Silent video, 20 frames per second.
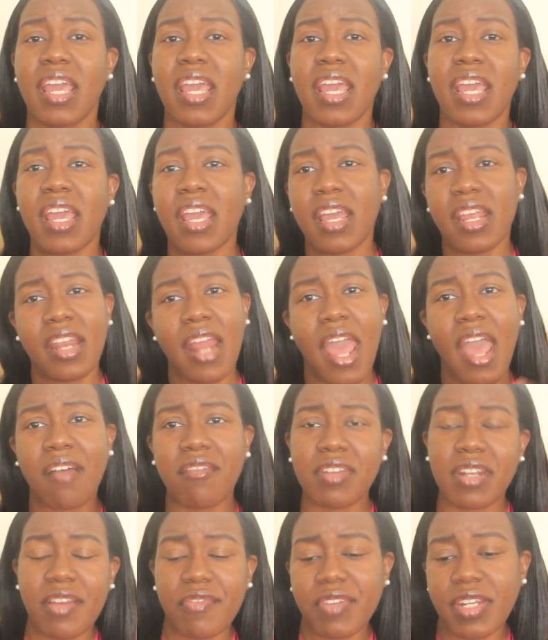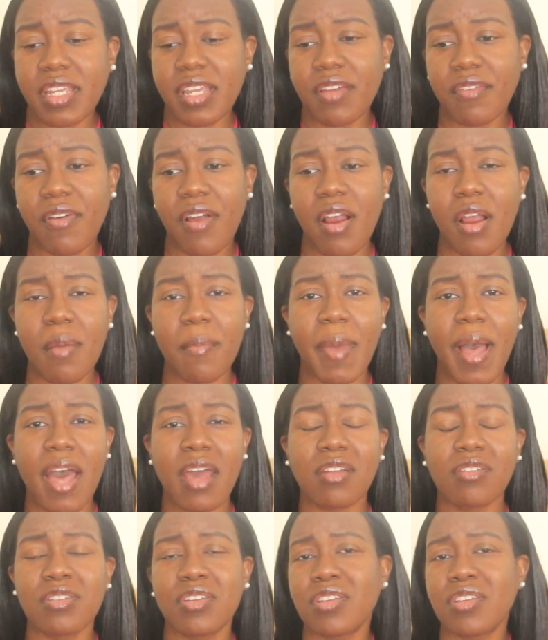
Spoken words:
and have enough to give her a bottle,